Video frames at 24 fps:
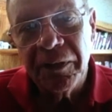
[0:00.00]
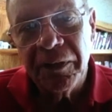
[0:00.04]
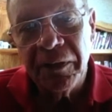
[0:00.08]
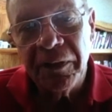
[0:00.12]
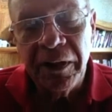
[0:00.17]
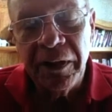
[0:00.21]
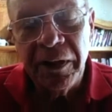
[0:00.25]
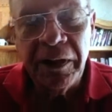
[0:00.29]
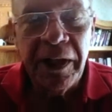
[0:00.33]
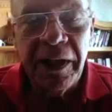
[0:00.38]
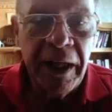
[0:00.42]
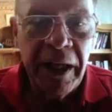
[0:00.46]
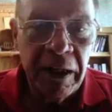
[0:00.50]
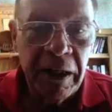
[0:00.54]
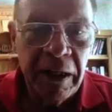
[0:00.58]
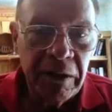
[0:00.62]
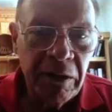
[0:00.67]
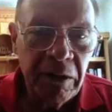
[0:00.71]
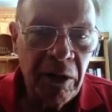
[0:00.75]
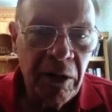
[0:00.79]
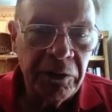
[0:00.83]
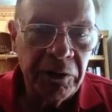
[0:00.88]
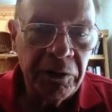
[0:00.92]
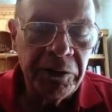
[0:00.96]
And I
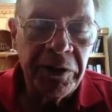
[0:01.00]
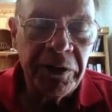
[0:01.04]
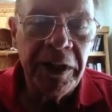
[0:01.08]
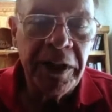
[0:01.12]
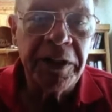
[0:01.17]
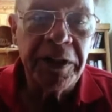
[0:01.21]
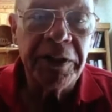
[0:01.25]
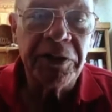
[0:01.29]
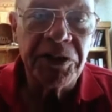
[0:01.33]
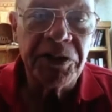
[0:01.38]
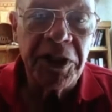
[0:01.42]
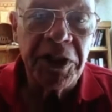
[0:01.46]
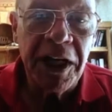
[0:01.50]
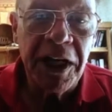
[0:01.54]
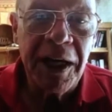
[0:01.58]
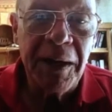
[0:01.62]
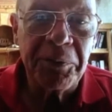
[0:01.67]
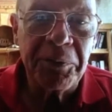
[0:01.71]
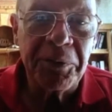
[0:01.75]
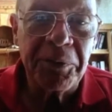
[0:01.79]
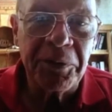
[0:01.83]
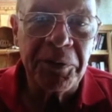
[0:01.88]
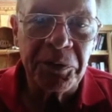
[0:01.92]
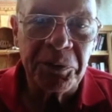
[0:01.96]
alternated the
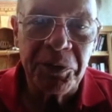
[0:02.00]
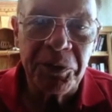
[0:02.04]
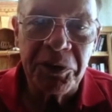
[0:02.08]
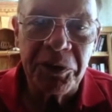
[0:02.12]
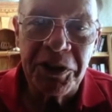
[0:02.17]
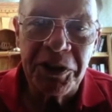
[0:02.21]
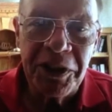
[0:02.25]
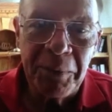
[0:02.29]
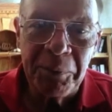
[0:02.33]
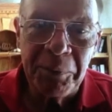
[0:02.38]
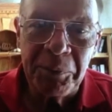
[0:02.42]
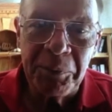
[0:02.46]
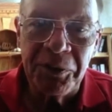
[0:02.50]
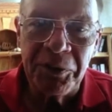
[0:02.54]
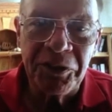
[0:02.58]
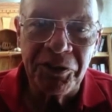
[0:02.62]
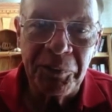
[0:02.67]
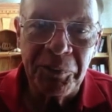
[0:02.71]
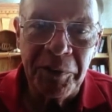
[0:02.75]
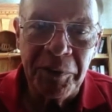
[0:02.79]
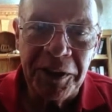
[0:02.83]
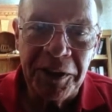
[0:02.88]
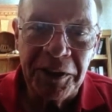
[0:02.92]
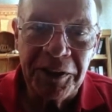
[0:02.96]
chapters. One chapter is
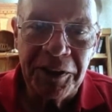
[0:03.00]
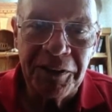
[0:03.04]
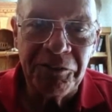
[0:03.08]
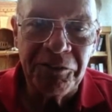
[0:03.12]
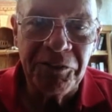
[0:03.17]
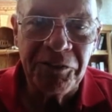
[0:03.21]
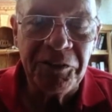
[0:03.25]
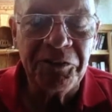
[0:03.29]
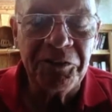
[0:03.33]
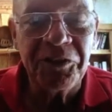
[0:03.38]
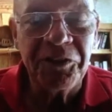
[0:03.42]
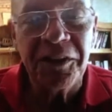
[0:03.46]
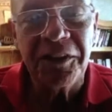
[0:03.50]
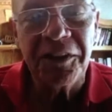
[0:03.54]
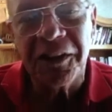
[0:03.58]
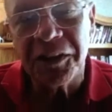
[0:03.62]
from 1850,